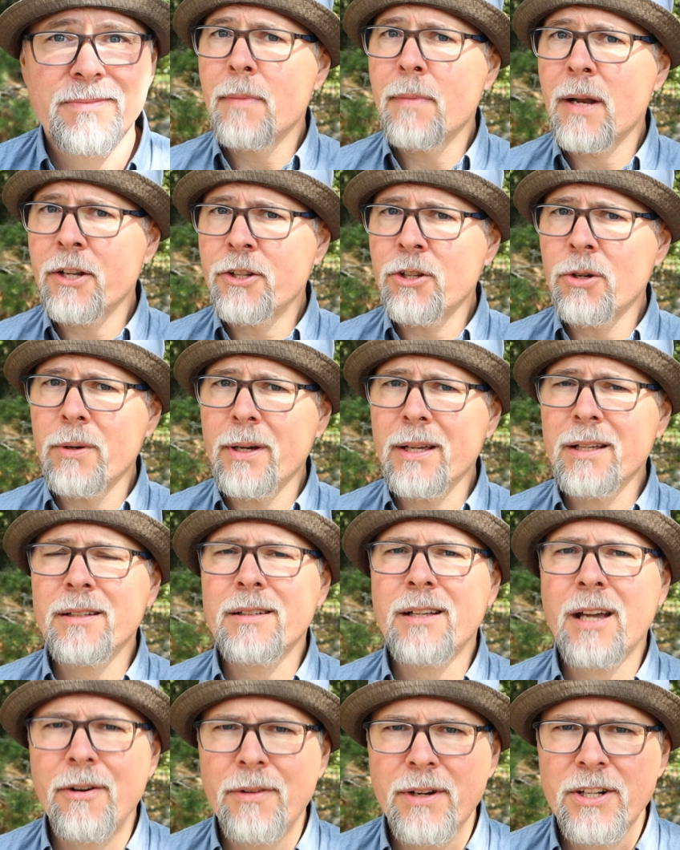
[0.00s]
But I do
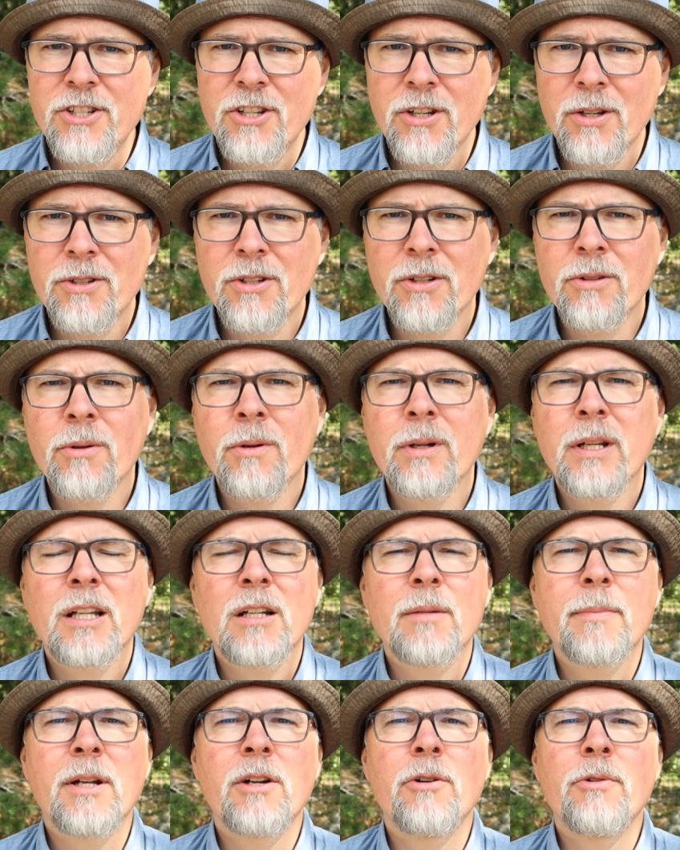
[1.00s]
encourage you to do a
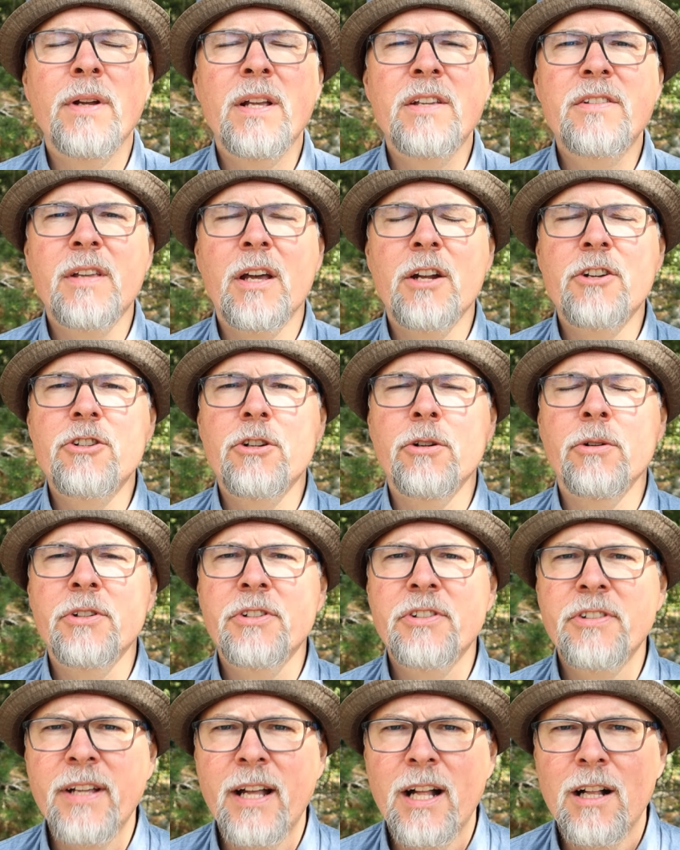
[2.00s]
little bit of research
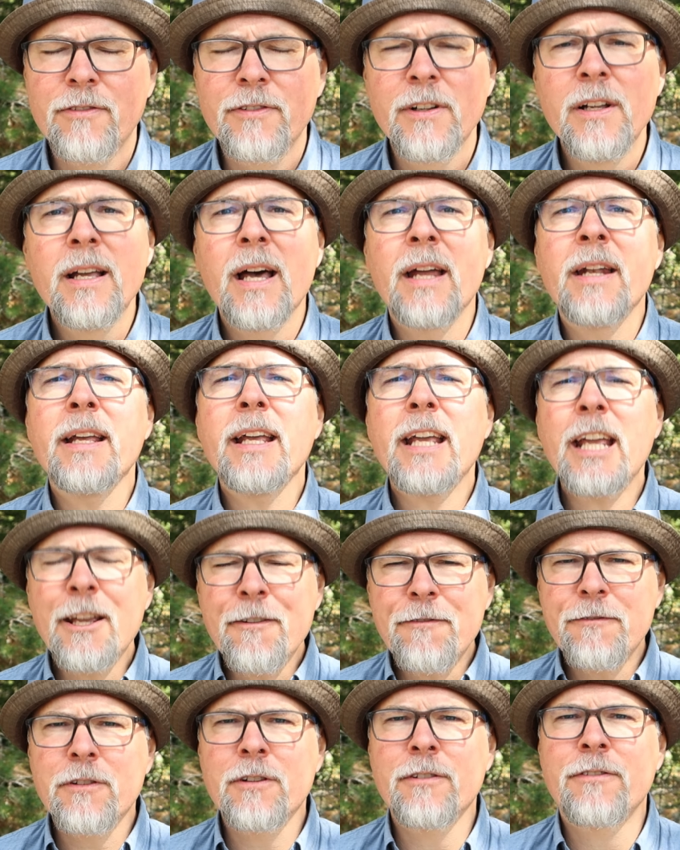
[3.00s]
yourself, and
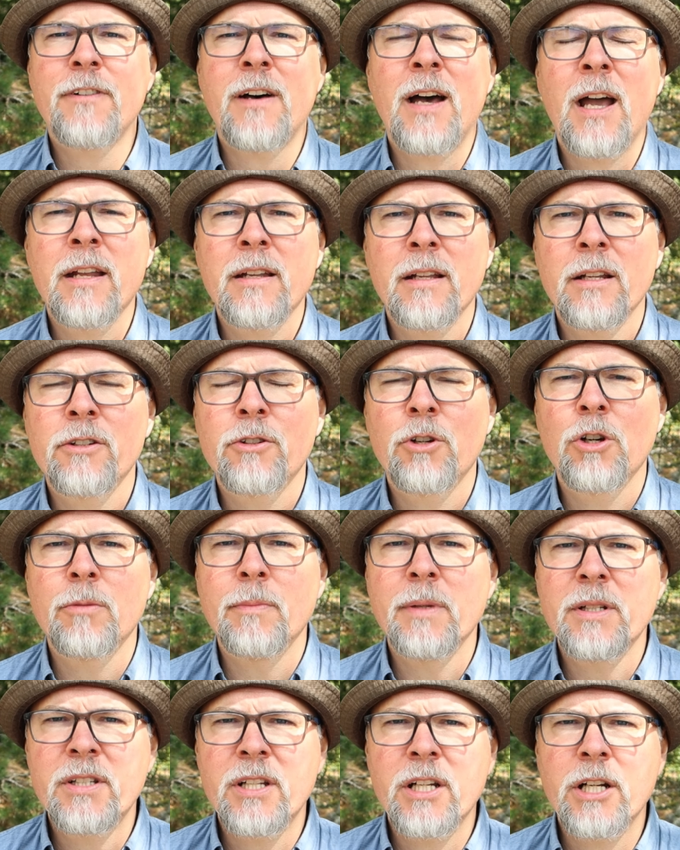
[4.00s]
if you find any good
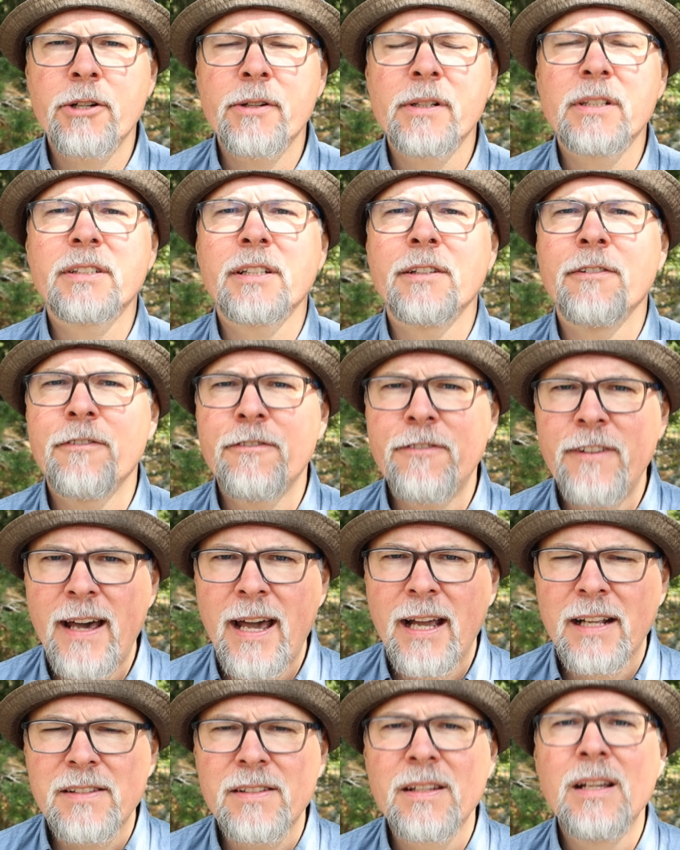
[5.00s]
materials and
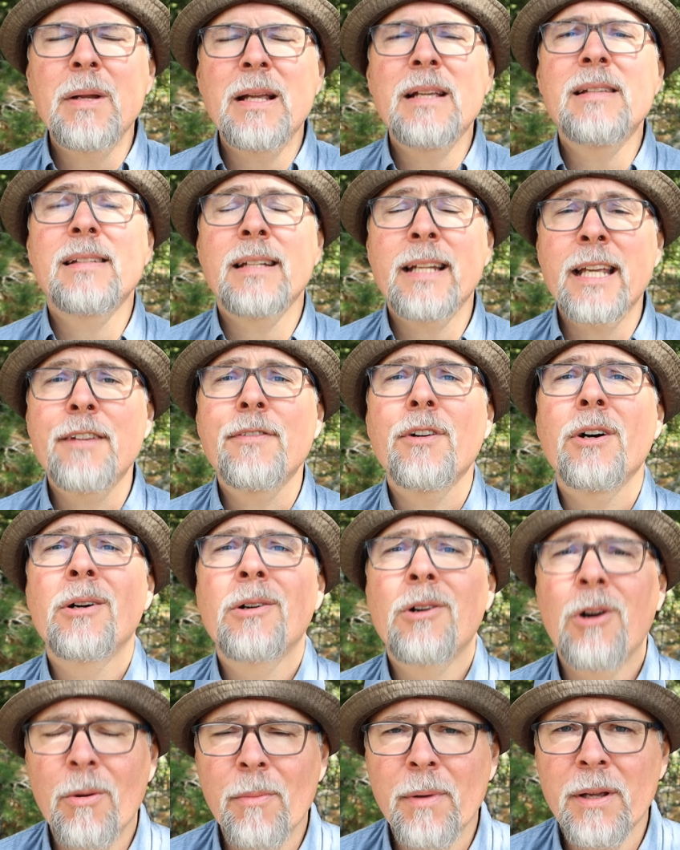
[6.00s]
facts, please leave a
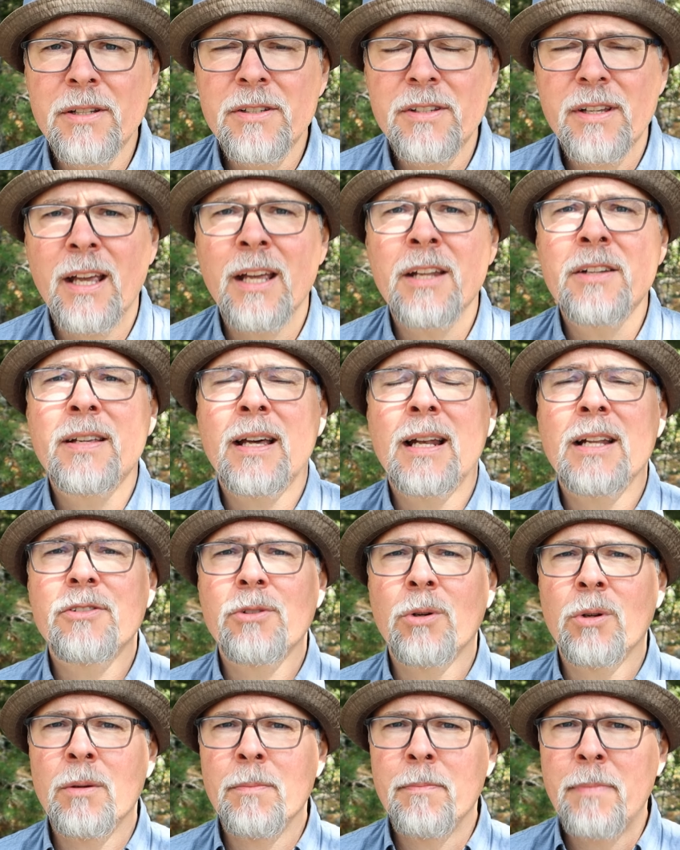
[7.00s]
comment and tell us
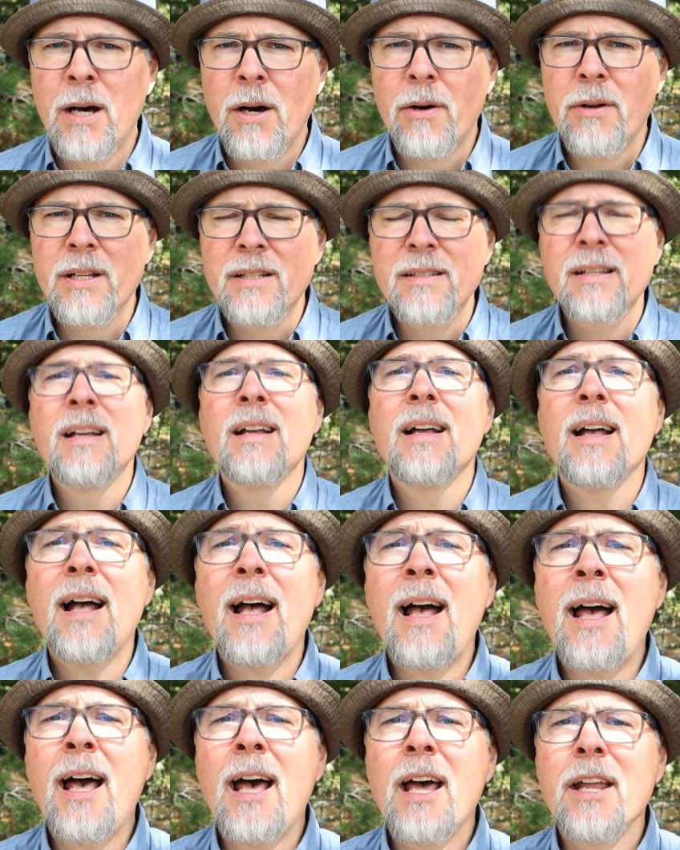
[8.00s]
all about it,
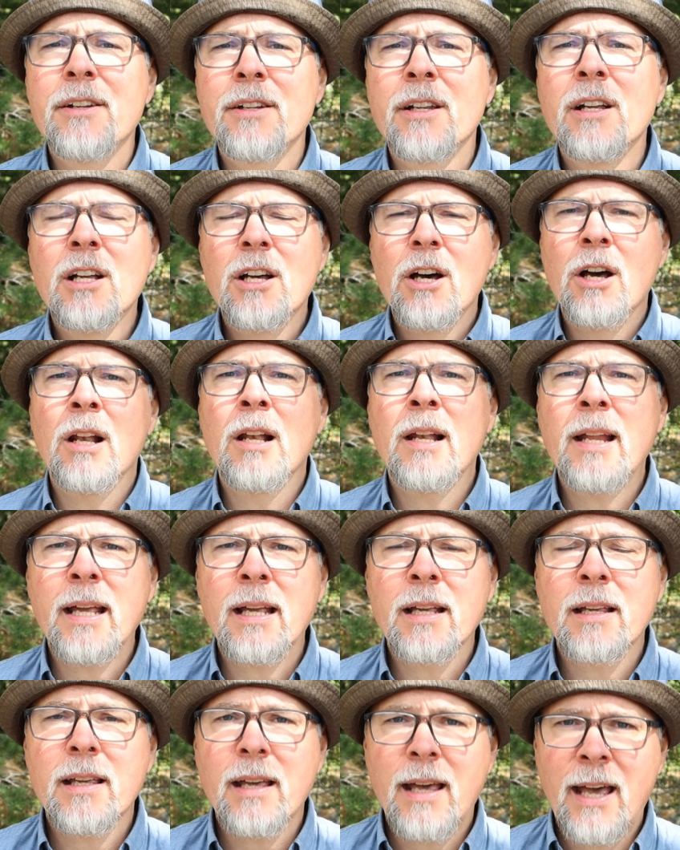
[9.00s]
and a
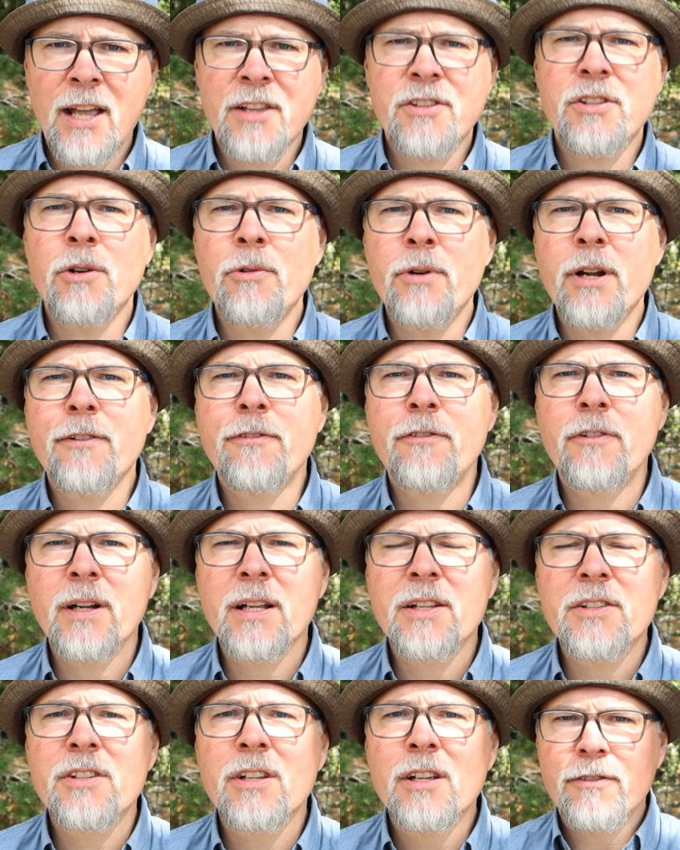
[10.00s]
link as a
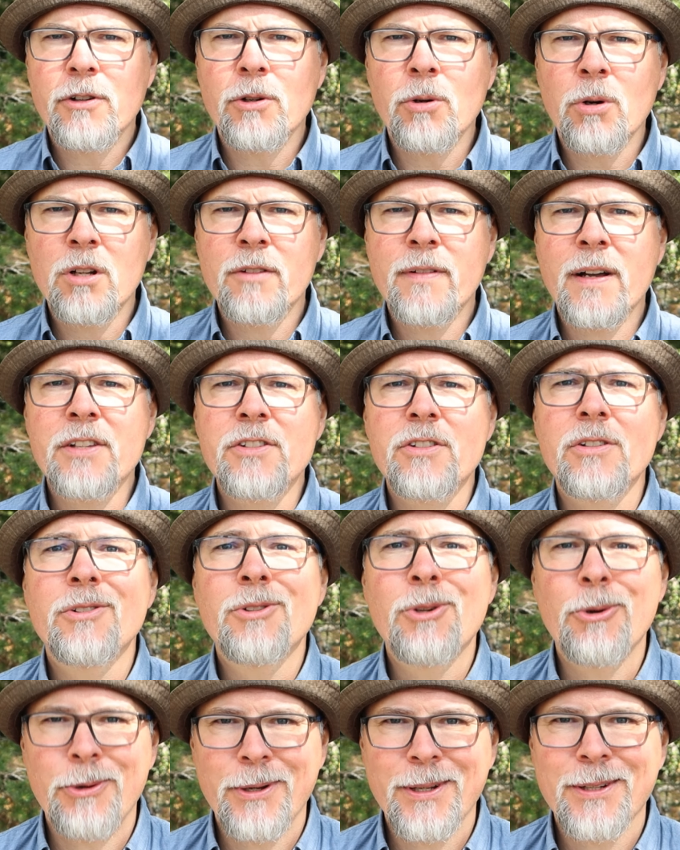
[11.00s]
reference for all of us
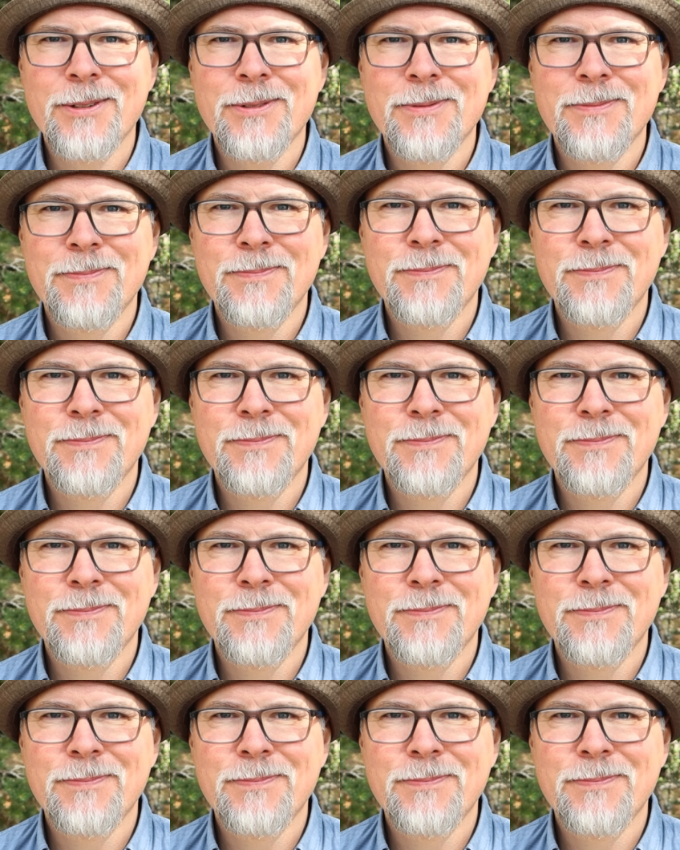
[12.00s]
to read.